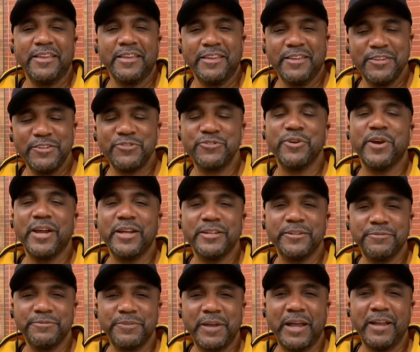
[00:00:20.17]
He's trying
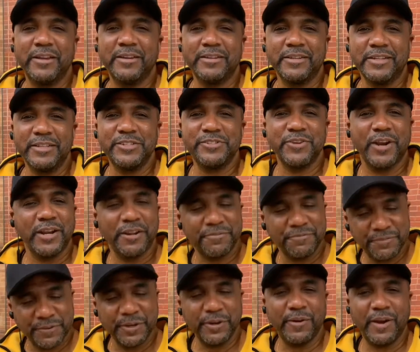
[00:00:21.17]
to
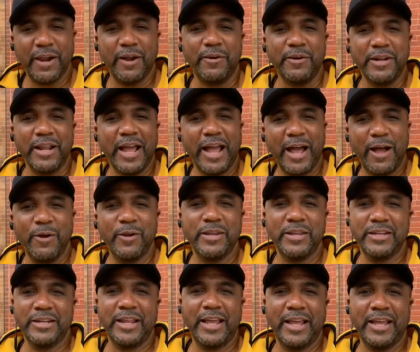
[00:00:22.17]
figure out how
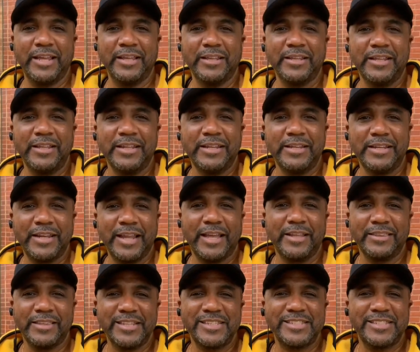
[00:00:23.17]
can I
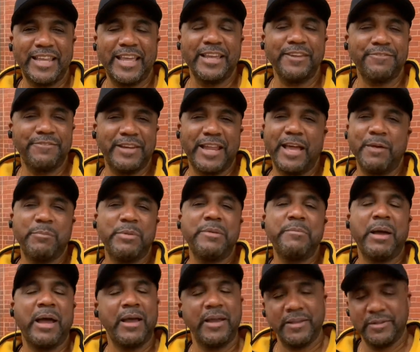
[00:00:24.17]
not this life not be
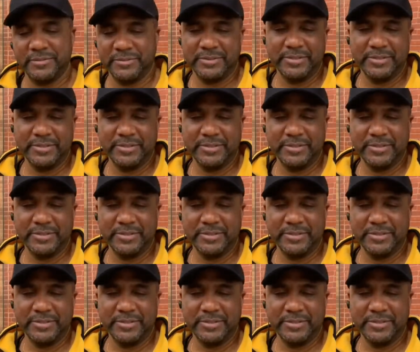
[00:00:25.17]
mine.